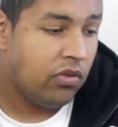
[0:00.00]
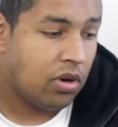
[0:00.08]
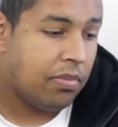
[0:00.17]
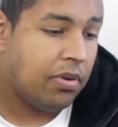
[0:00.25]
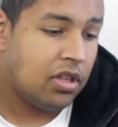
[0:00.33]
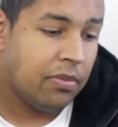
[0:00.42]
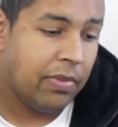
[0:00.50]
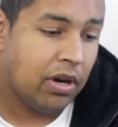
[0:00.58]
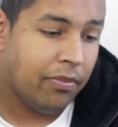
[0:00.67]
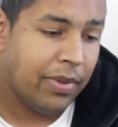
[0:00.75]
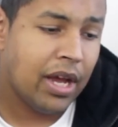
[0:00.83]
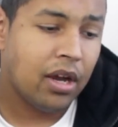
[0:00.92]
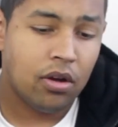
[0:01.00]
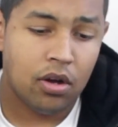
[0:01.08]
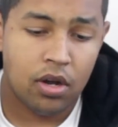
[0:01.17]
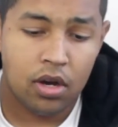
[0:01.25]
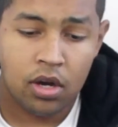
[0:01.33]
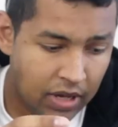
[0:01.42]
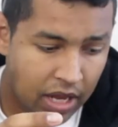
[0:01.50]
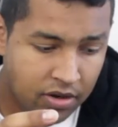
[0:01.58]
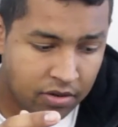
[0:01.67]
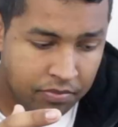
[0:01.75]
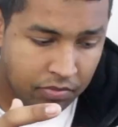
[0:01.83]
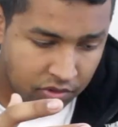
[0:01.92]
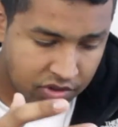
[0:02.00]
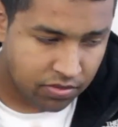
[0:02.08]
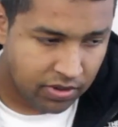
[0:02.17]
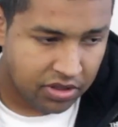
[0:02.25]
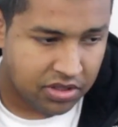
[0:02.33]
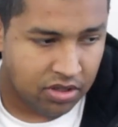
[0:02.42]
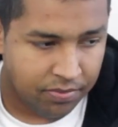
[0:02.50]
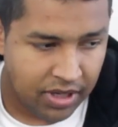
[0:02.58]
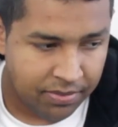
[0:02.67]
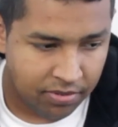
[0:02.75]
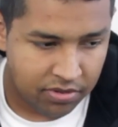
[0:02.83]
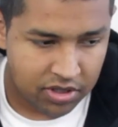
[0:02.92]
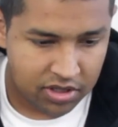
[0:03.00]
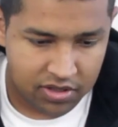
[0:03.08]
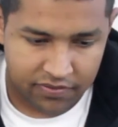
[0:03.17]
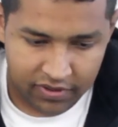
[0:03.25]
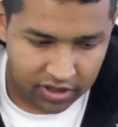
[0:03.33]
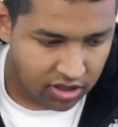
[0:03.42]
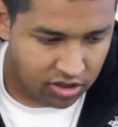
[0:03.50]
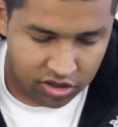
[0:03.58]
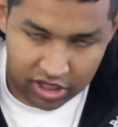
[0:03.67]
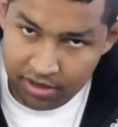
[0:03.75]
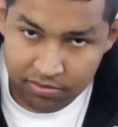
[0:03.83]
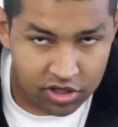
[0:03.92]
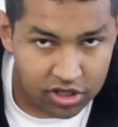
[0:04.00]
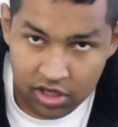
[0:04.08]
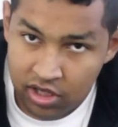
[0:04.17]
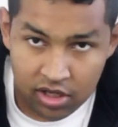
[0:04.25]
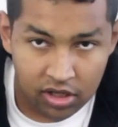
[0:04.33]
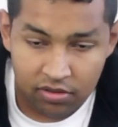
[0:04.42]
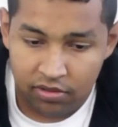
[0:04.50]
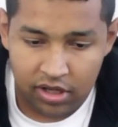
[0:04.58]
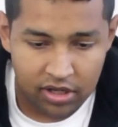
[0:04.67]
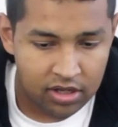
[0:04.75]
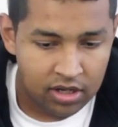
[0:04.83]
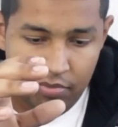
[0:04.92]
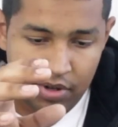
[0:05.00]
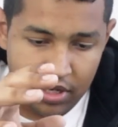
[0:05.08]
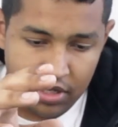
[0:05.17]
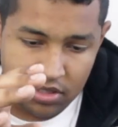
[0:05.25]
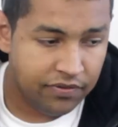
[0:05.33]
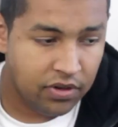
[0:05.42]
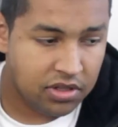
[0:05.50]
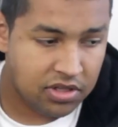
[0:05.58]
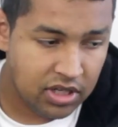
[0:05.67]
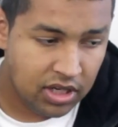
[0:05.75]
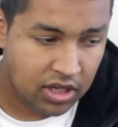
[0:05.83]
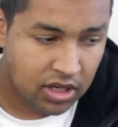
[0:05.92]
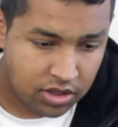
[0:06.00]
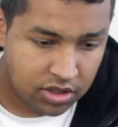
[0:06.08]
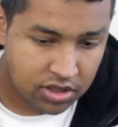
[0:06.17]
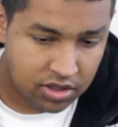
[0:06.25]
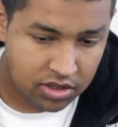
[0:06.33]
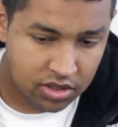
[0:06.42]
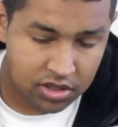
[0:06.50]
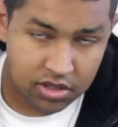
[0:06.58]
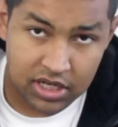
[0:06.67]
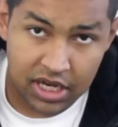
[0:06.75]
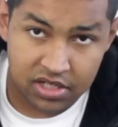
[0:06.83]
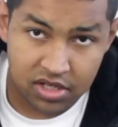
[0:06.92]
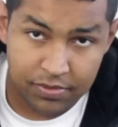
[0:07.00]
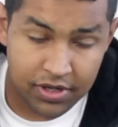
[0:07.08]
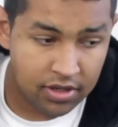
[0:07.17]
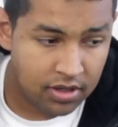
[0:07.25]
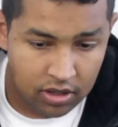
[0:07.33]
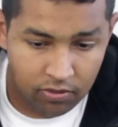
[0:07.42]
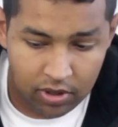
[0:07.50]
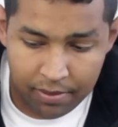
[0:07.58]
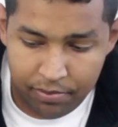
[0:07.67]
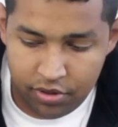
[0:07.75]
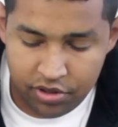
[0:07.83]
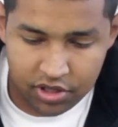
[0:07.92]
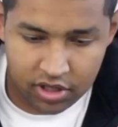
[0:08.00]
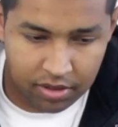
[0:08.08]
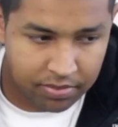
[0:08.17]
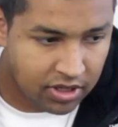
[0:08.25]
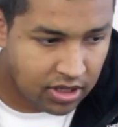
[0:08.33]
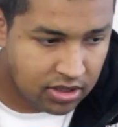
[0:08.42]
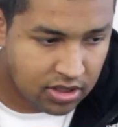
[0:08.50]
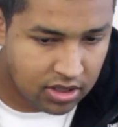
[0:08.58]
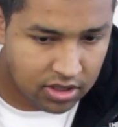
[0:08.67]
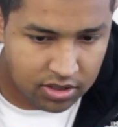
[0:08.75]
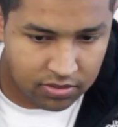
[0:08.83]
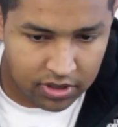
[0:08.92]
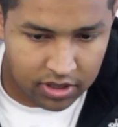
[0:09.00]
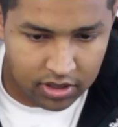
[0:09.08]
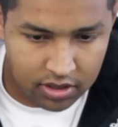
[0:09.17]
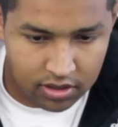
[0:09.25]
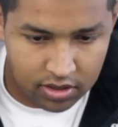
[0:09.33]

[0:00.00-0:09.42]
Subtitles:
I'm gonna put the barrel back on. I know most real steel people just fucking jam shit in, right? But you can see, just a testament, when I'm pushing up against this, right?